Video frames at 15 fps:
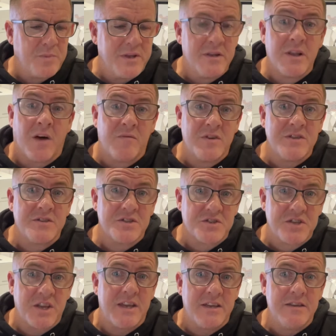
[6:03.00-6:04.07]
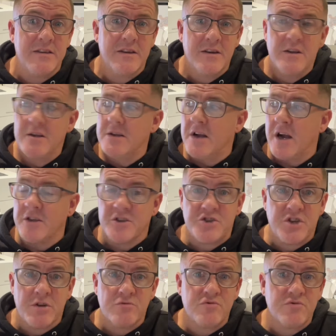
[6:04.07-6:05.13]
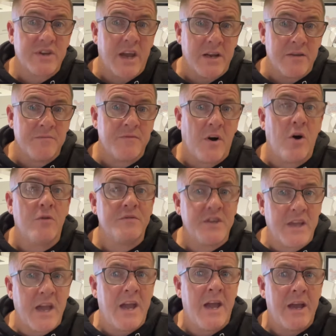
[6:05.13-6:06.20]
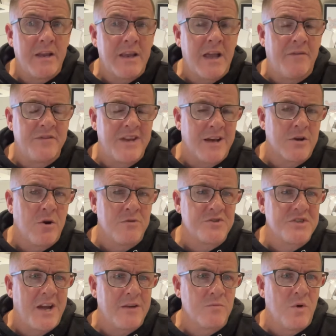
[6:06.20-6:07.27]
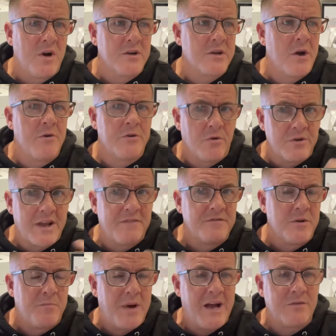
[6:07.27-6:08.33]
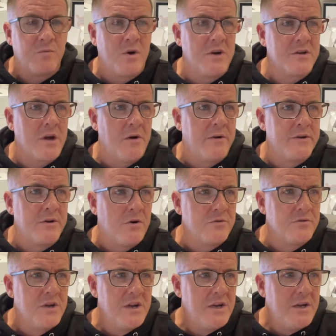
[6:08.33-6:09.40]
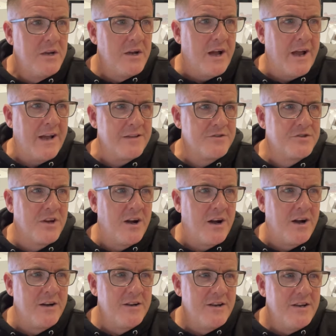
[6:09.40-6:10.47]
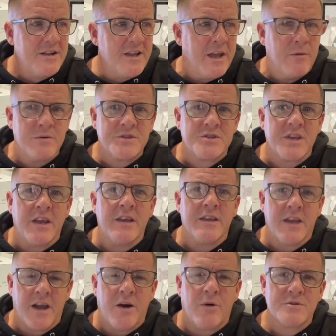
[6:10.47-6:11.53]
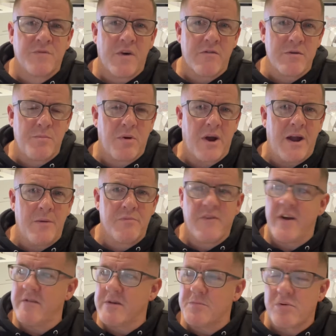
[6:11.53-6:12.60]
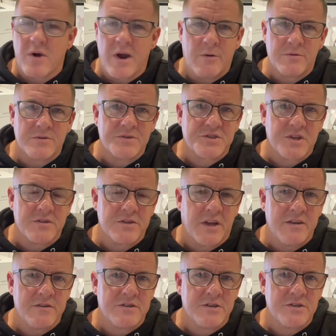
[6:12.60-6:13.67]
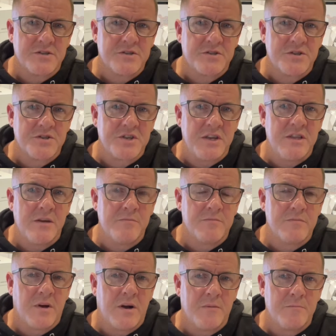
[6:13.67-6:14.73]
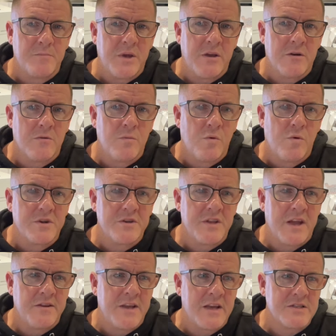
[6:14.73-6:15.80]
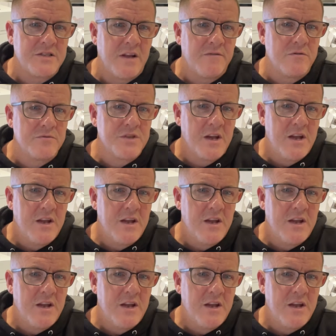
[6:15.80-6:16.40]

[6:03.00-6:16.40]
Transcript: lovely to see the children getting involved again, having that contact work going on, having the pad work going on. And I was very proud on Sunday to see them being awarded their next levels.